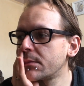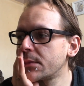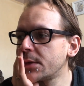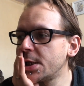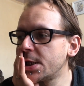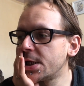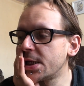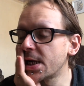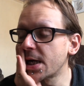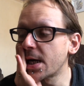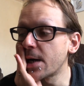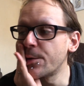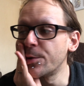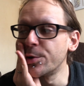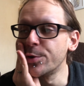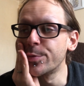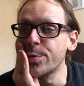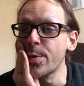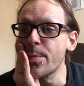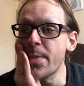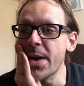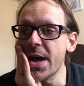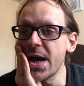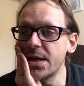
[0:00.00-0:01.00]
You think I would have
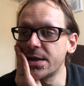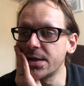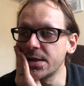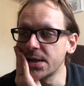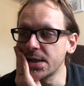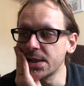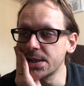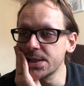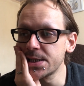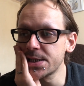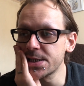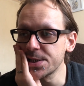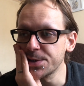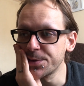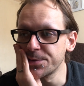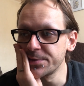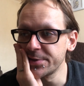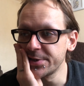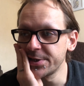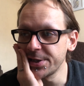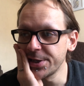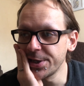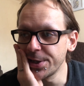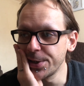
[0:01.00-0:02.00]
prepared an answer,
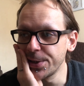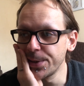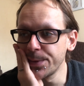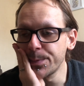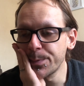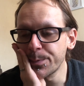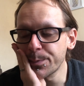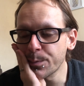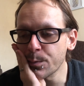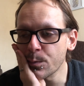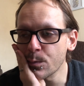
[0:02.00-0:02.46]
wouldn't you?